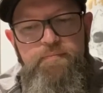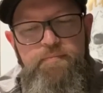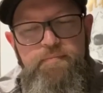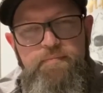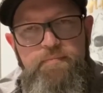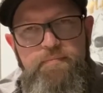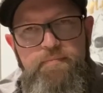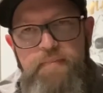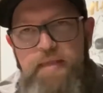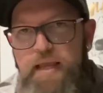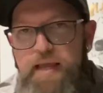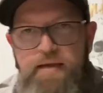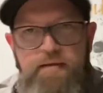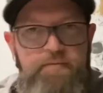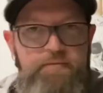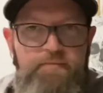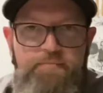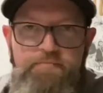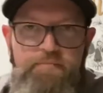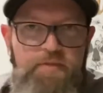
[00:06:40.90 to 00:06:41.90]
Yeah,
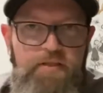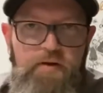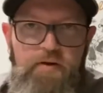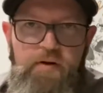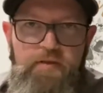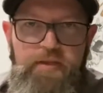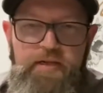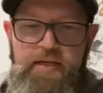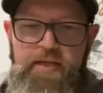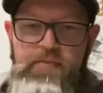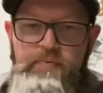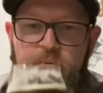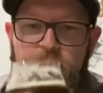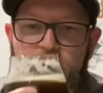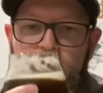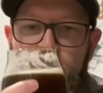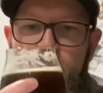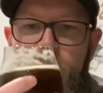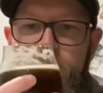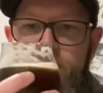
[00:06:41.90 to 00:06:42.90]
so I think that's probably
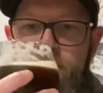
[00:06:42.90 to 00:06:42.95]
why I'm just